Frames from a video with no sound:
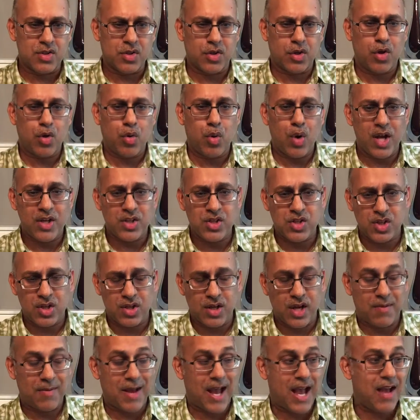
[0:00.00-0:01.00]
So the
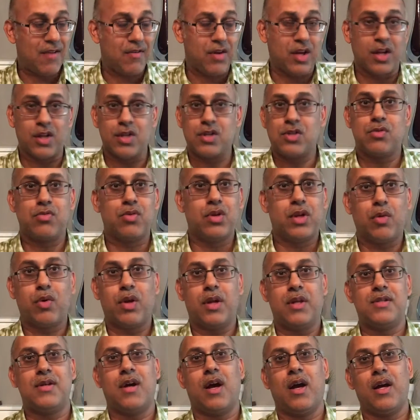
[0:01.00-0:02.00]
question I'm having, and this is really
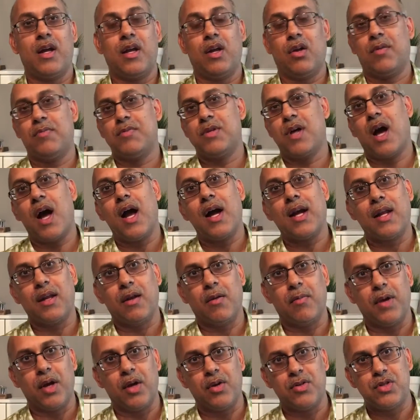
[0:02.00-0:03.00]
what I'm talking
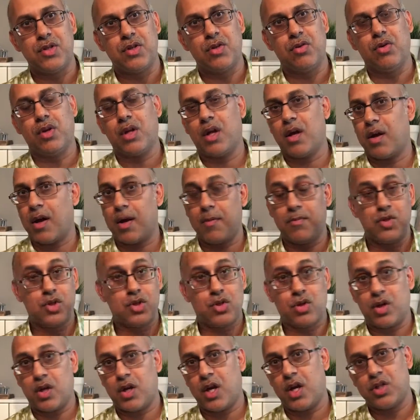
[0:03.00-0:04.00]
about too, and I'm
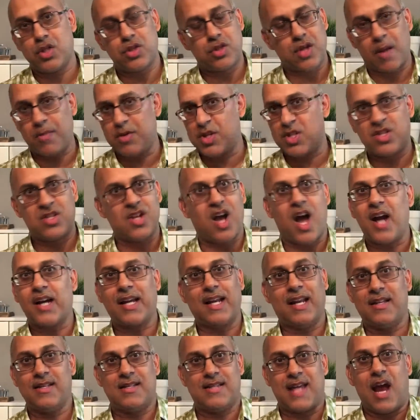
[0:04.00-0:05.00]
sure I'm just
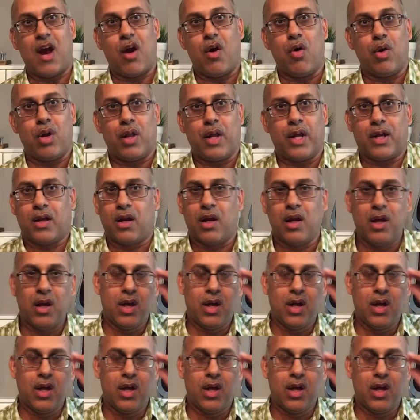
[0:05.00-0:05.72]
talking this out, like,